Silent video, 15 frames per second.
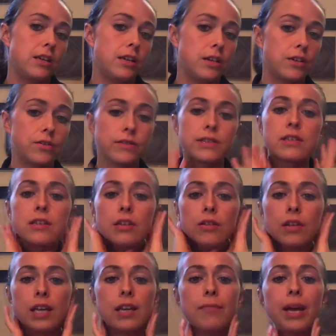use to
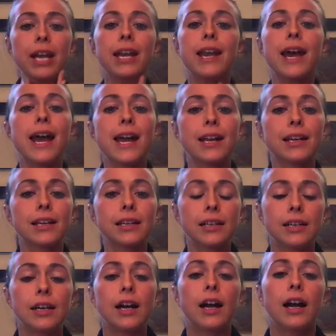keep my neck
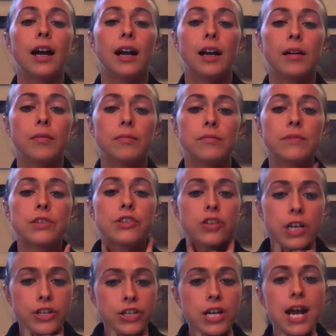
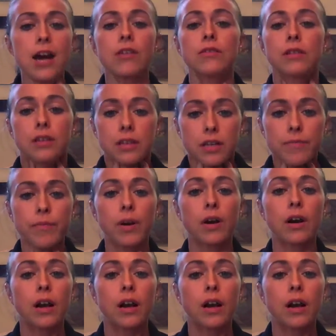stretched out and limber